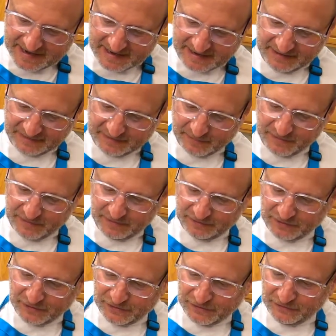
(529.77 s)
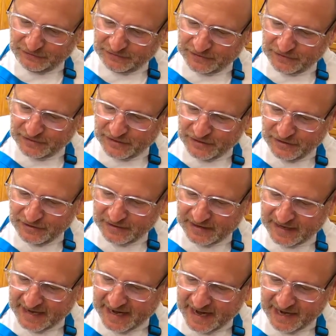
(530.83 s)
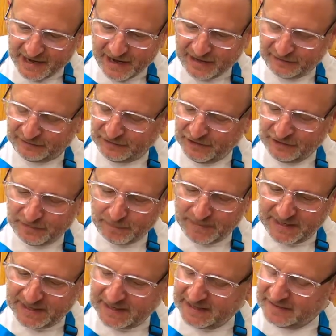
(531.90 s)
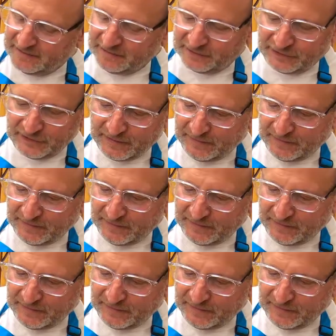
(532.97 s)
Get some of this goodness in there. And you can see the beans